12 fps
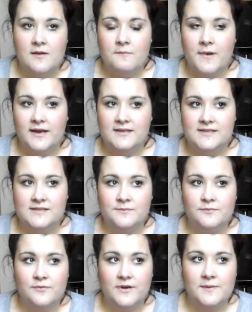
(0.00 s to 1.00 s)
mine's is
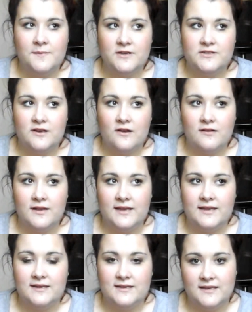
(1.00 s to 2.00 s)
pretty much
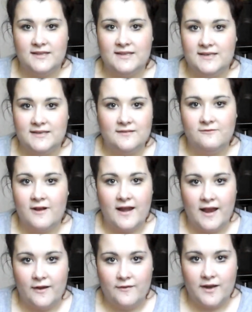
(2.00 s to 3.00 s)
like nearly
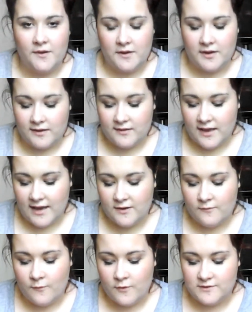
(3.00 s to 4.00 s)
run out now, and I kind
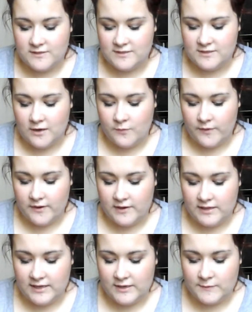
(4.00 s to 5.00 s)
of want to start
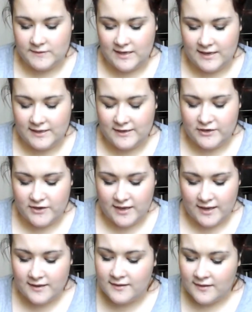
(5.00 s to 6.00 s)
wearing liquid eyeliner
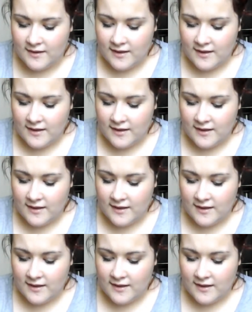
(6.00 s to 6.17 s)
again.